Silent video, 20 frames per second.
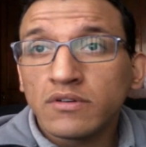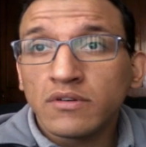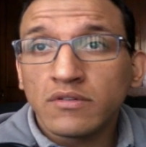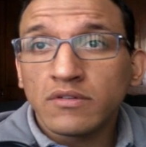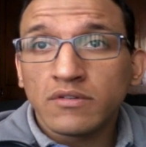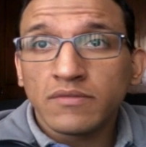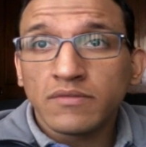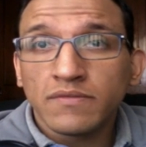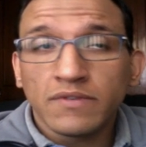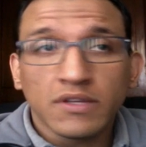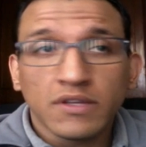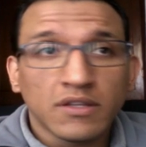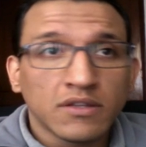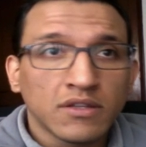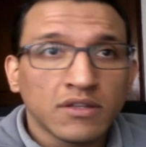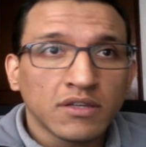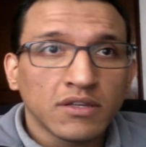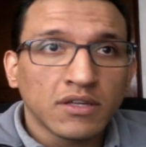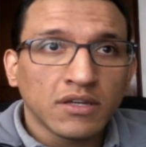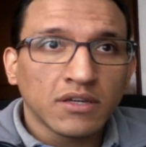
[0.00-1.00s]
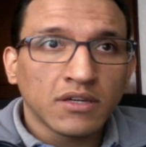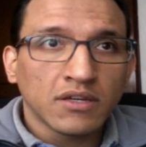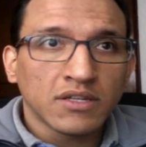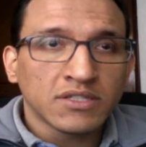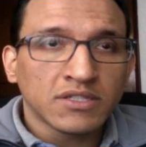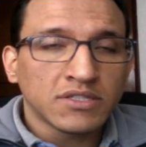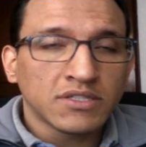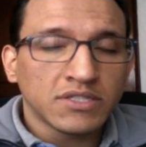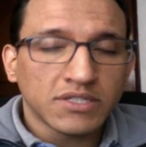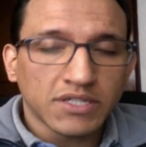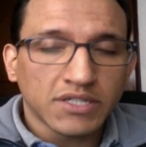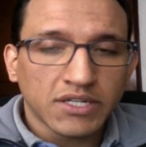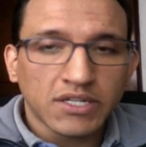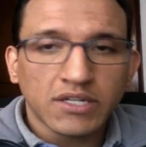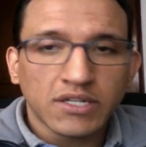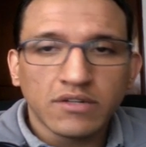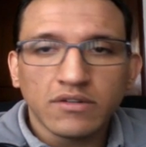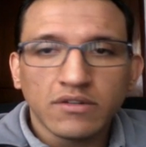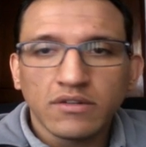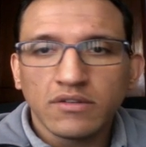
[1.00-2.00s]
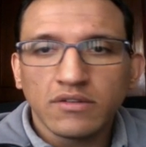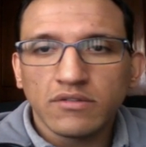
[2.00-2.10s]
you're building a chair,